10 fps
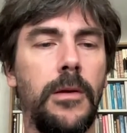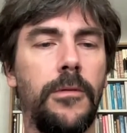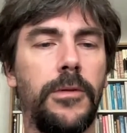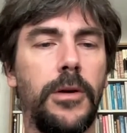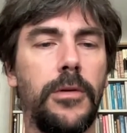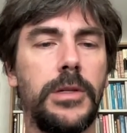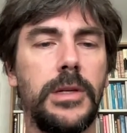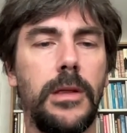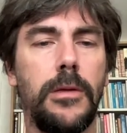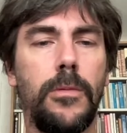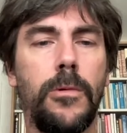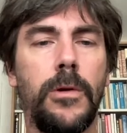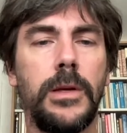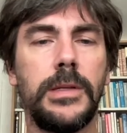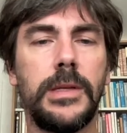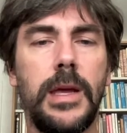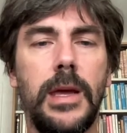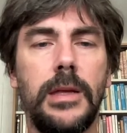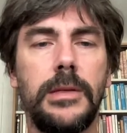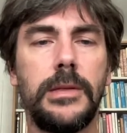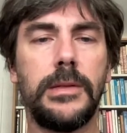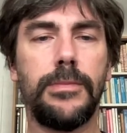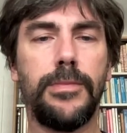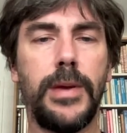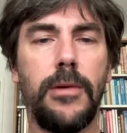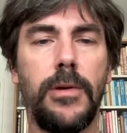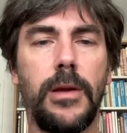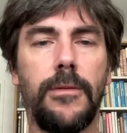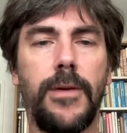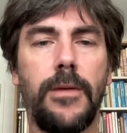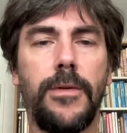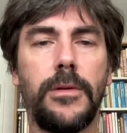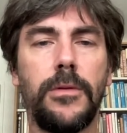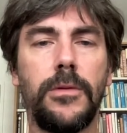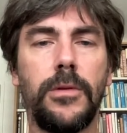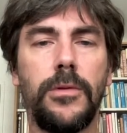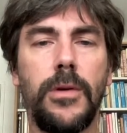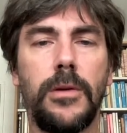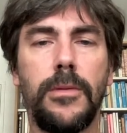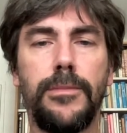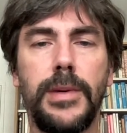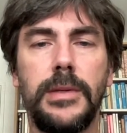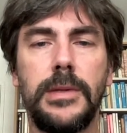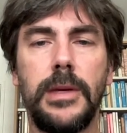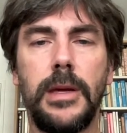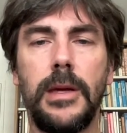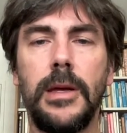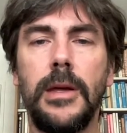flourished in the Warring States period, 500 to 200 BCE,